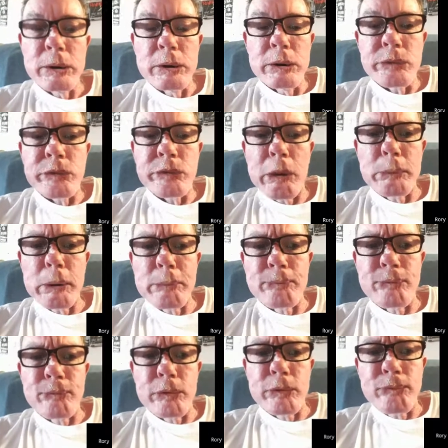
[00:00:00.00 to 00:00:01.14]
is coming up
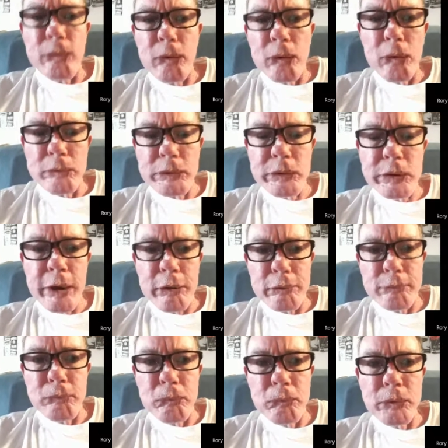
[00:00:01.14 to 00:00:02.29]
for the fall in
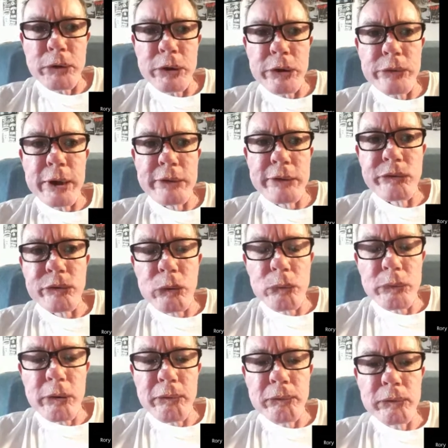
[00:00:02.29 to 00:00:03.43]
California, and that's
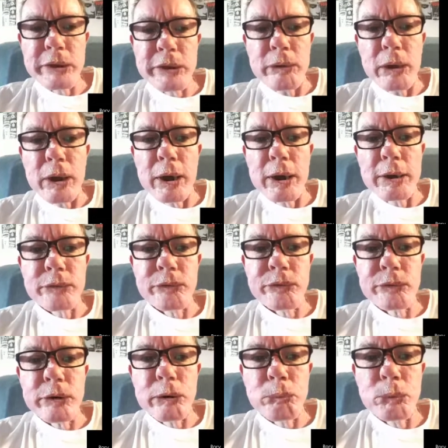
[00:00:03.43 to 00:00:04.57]
another legalized
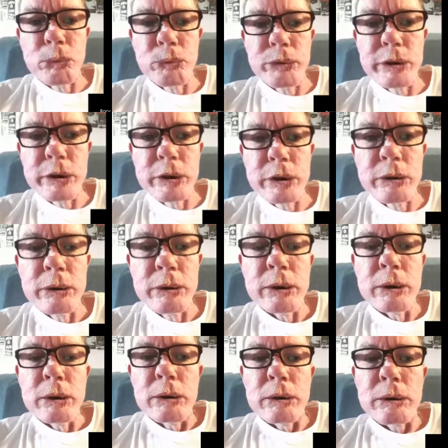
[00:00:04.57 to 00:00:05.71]
routine.
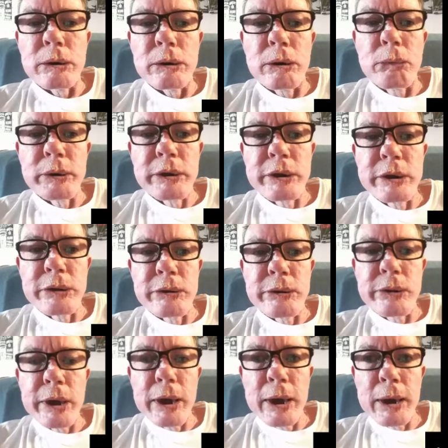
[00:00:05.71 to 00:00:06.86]
We can get into
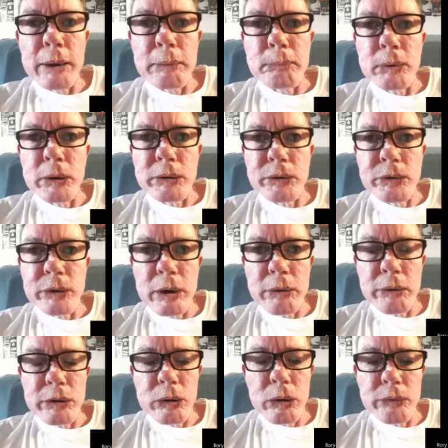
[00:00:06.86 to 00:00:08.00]
that, but
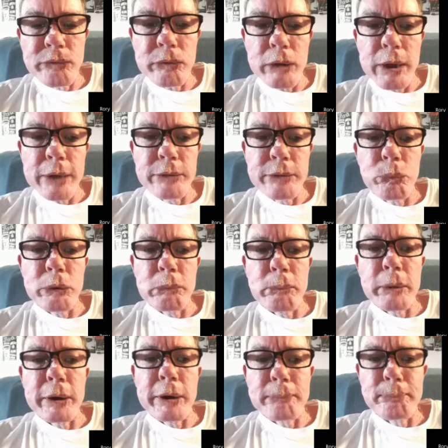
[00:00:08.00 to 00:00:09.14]
I was glad that we
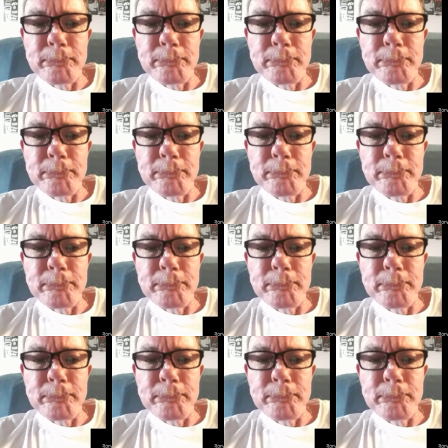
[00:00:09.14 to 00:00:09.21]
met,